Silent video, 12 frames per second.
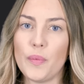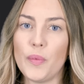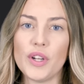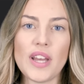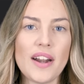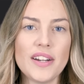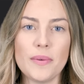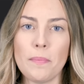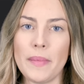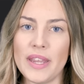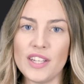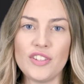what are the
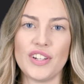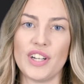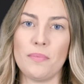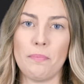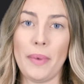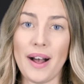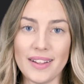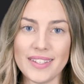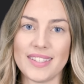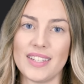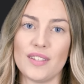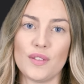major
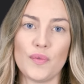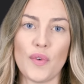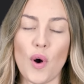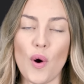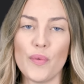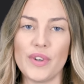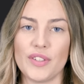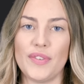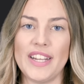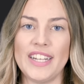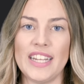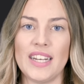impulses for
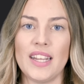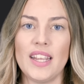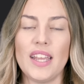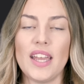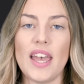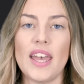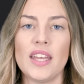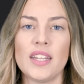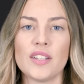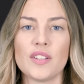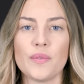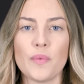overtrading,
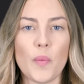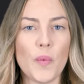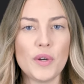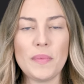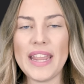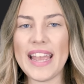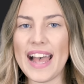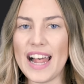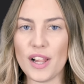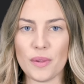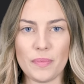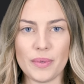and what may
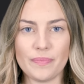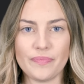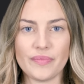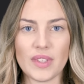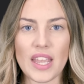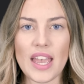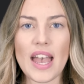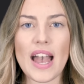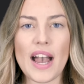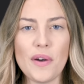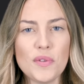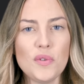help?
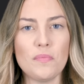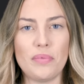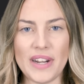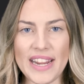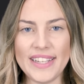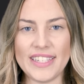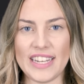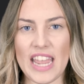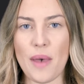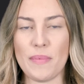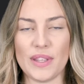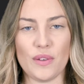How to break that
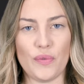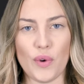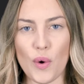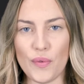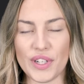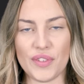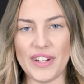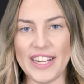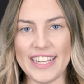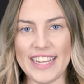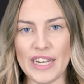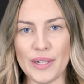habit of
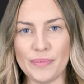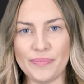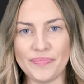overtrading?